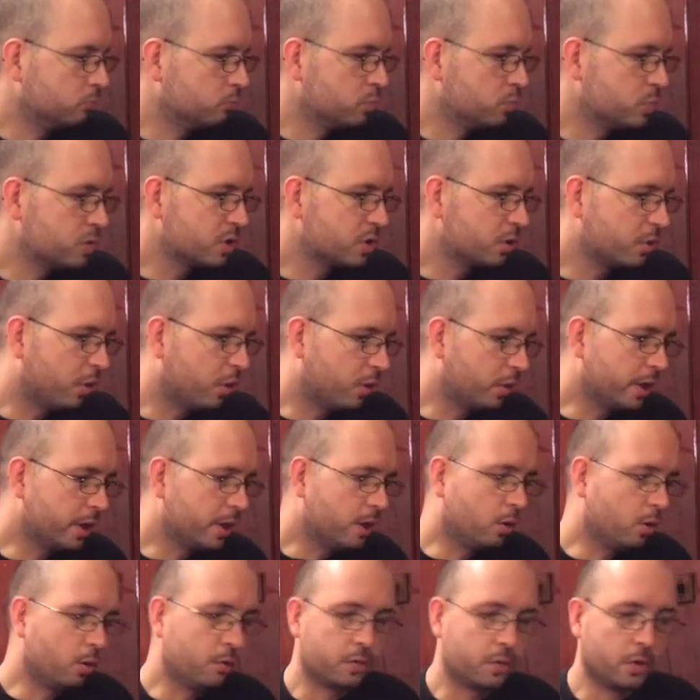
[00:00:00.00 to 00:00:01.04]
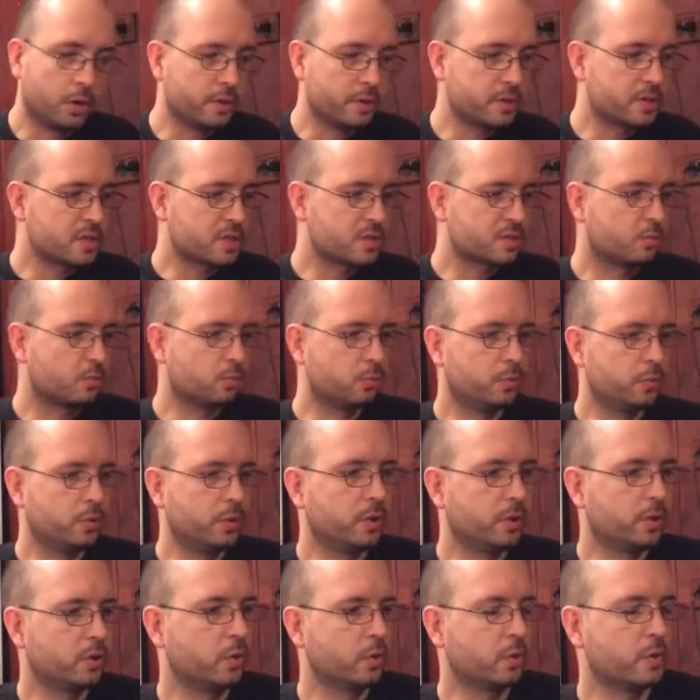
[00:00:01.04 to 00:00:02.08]
So yeah, overall this is a
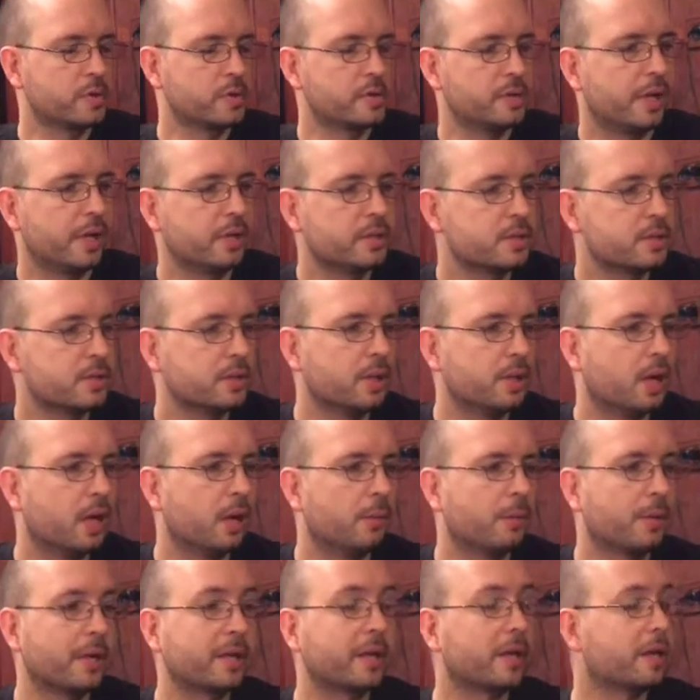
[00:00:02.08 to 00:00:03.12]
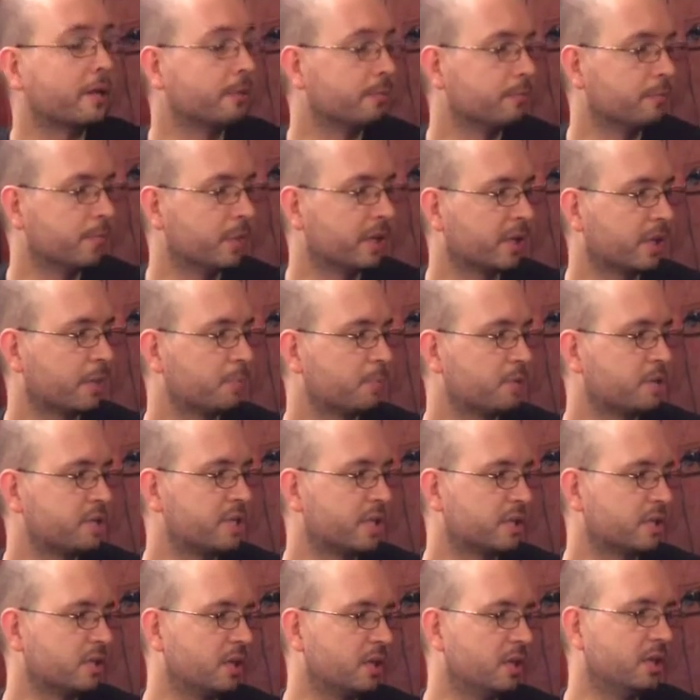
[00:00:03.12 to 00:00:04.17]
really cool set. Like I
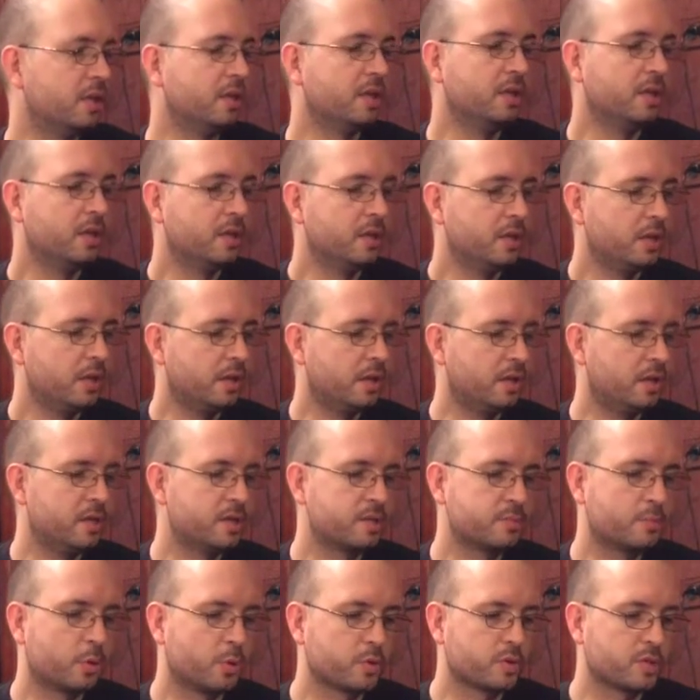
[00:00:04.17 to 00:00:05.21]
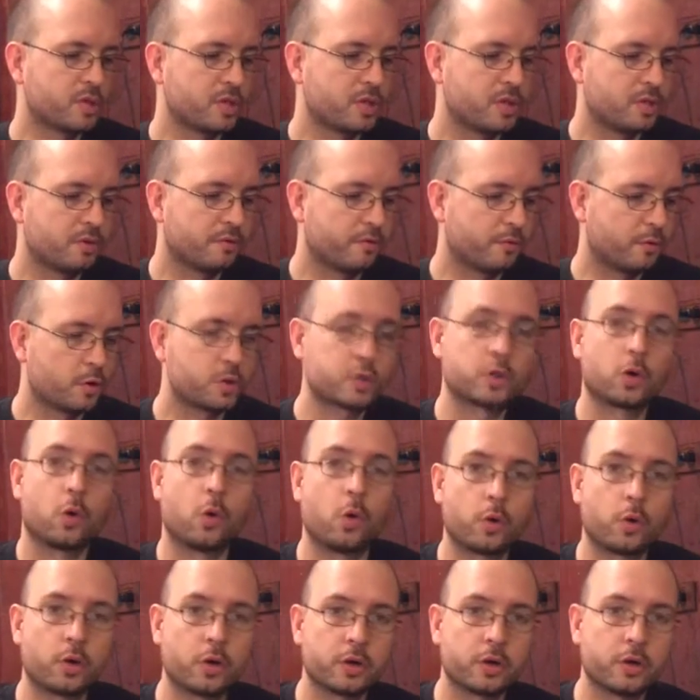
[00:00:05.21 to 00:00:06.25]
predicted, it is mostly First
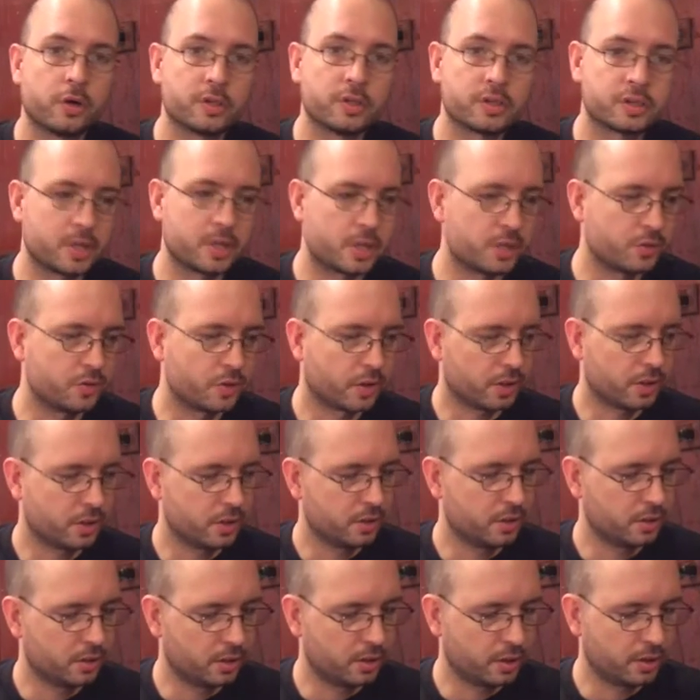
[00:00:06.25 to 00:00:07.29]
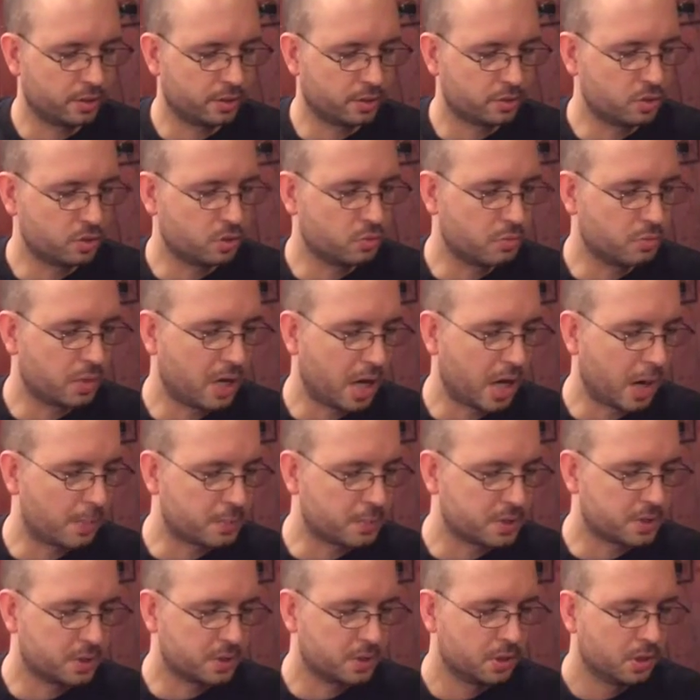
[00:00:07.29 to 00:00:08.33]
Order centric. You got the 2
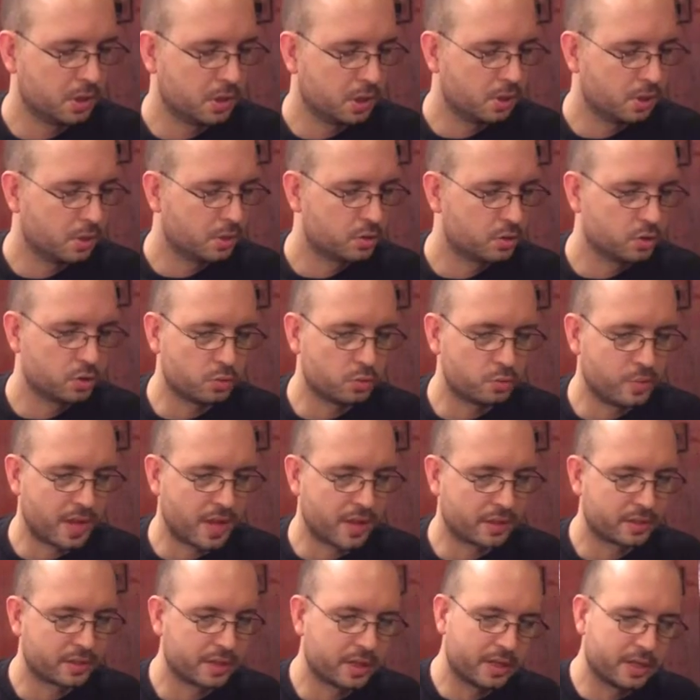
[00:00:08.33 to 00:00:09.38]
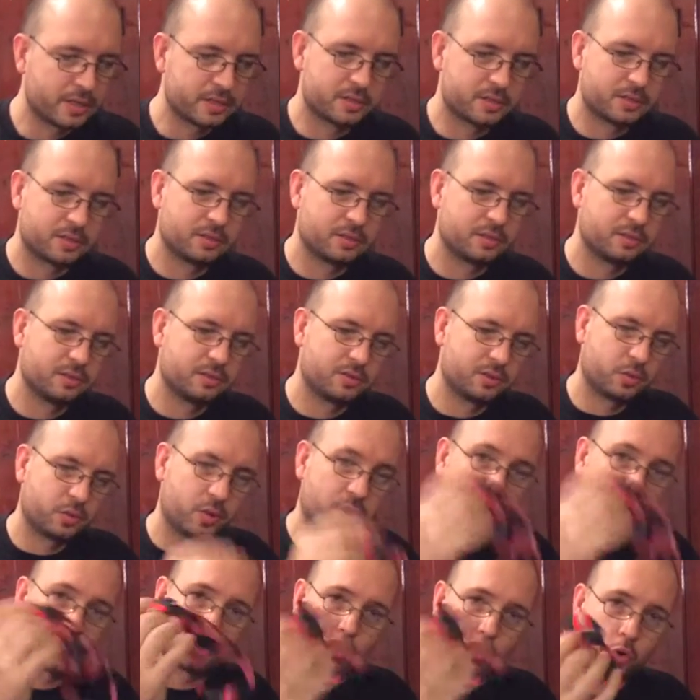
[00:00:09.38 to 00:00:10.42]
pops, 2 bad guys, a
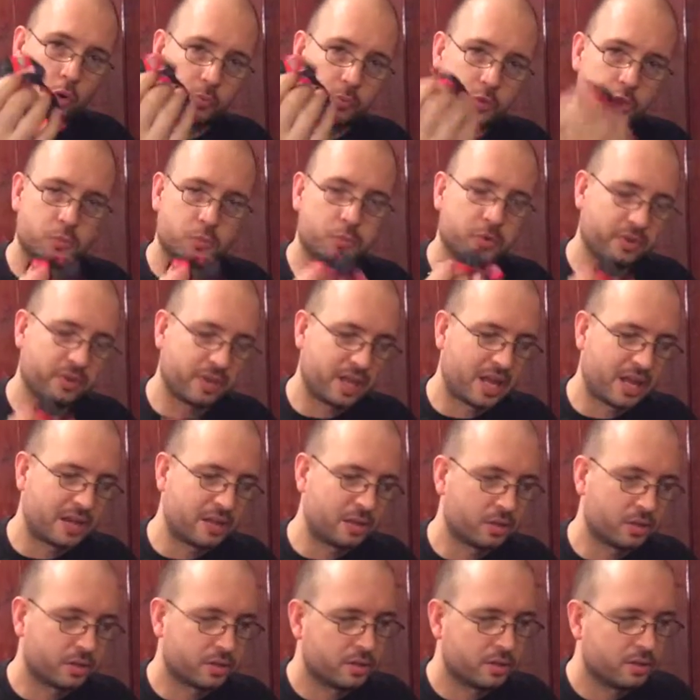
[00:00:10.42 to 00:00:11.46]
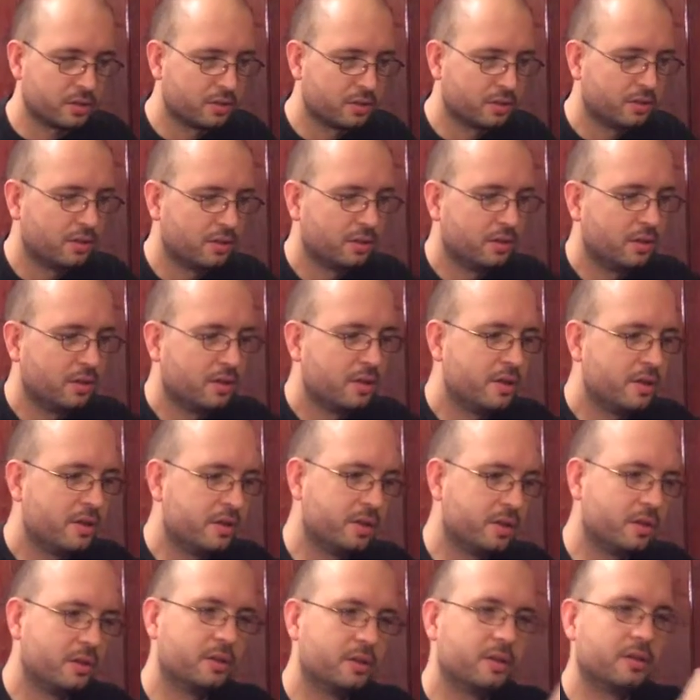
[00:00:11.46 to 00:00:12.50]
great Stormtrooper lanyard,
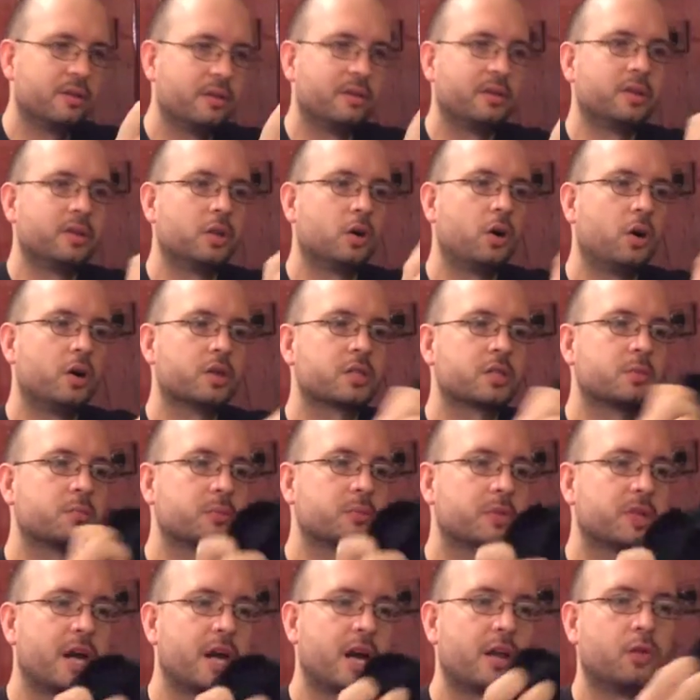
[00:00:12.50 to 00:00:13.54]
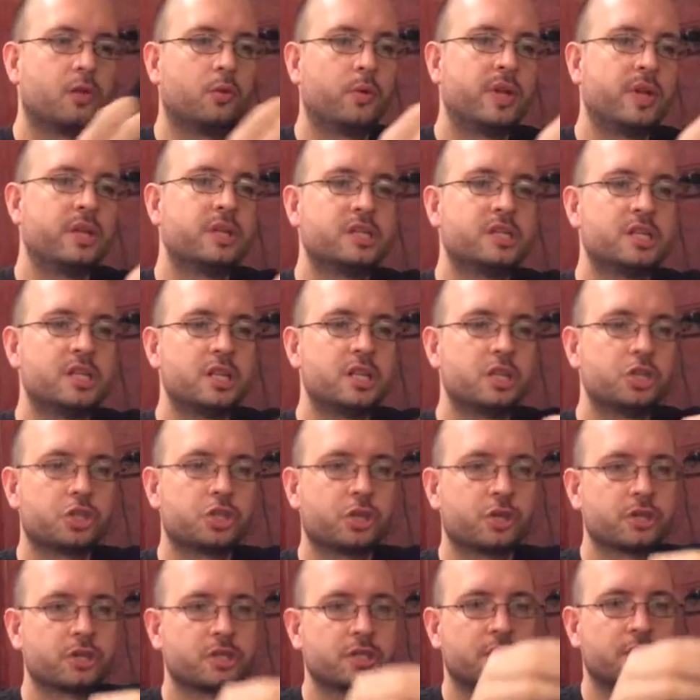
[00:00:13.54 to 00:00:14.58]
the awesome Kylo Ren
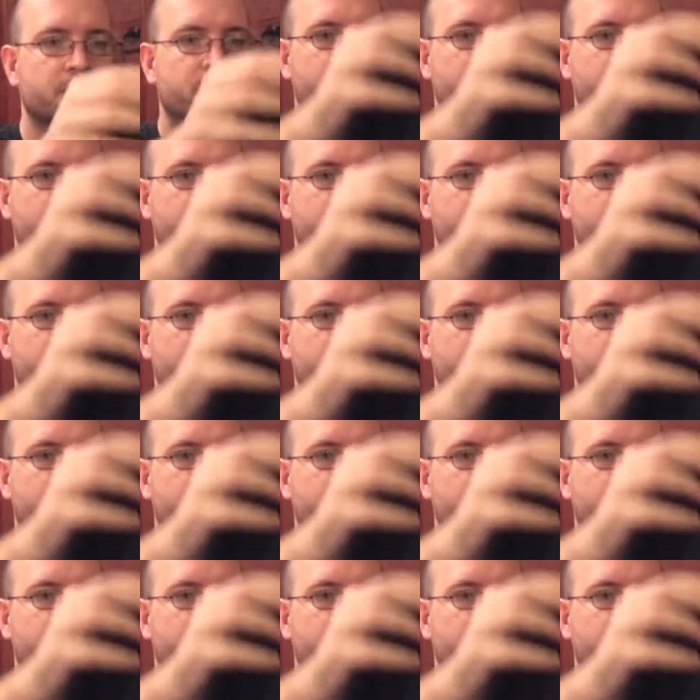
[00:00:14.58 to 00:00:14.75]
T-shirt,